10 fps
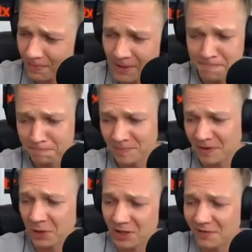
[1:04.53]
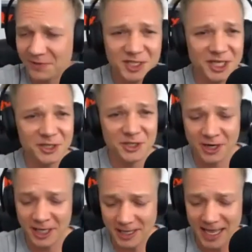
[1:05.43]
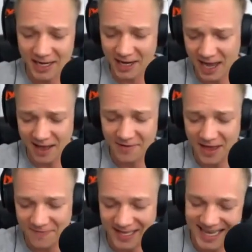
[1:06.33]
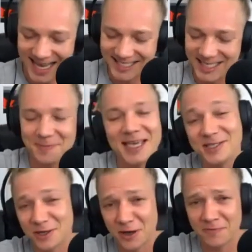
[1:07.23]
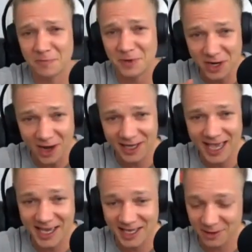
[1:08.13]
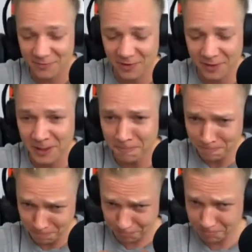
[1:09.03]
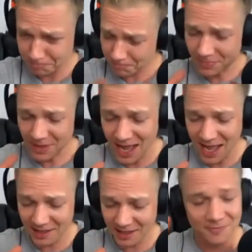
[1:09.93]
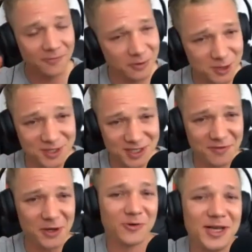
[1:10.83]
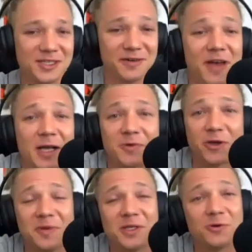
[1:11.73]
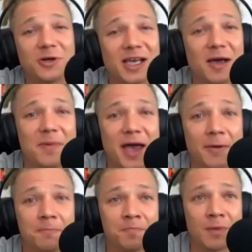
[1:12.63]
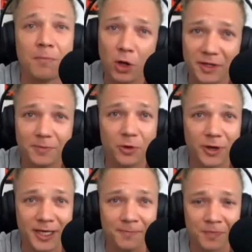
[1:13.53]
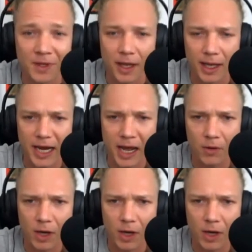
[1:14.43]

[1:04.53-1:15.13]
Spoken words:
I've got a lovely gin and tonic, and I have a fantastic piece of banana cake here in front of me. And for a specific reason, in fact, we're going to be talking about polyploidy. And now